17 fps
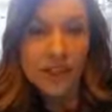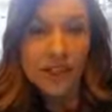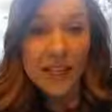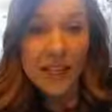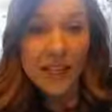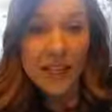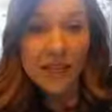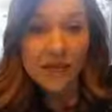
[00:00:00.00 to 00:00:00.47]

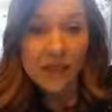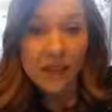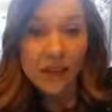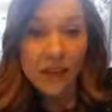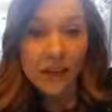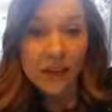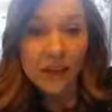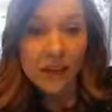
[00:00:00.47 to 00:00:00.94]
Take
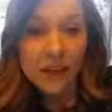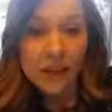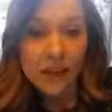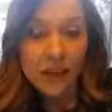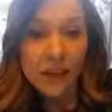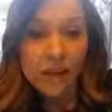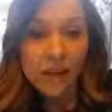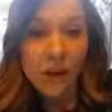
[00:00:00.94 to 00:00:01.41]

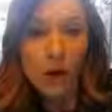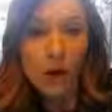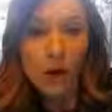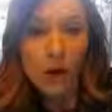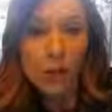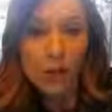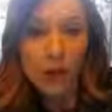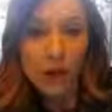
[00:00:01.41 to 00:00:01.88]
advantage of
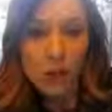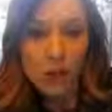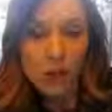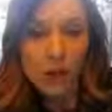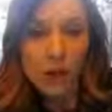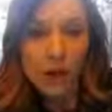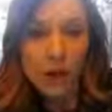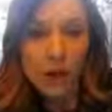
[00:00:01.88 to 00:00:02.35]
all the
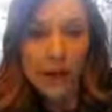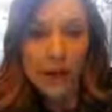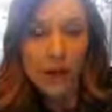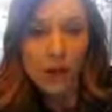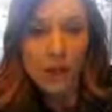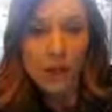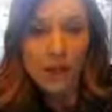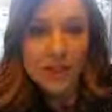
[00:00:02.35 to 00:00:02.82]
people and
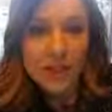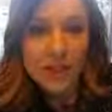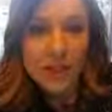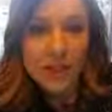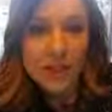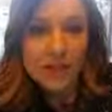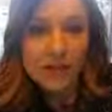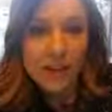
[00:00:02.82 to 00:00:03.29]
how
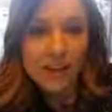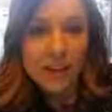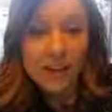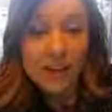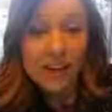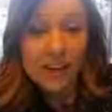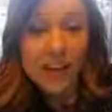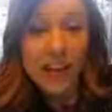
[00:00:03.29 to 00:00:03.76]
busy it is right
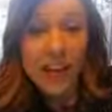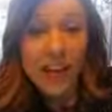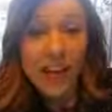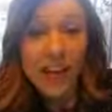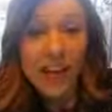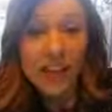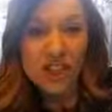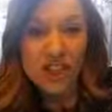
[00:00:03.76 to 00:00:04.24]
now
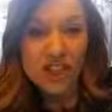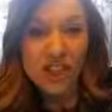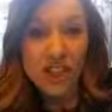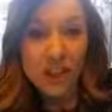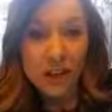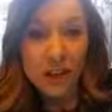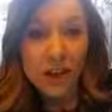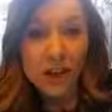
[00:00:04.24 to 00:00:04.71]
and
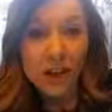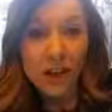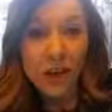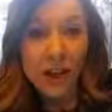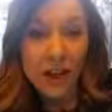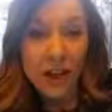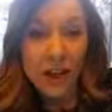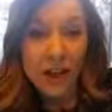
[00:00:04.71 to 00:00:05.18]
share a
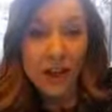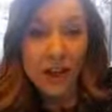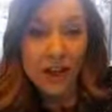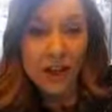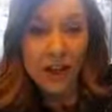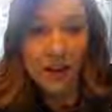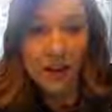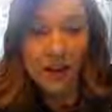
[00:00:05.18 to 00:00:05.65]
way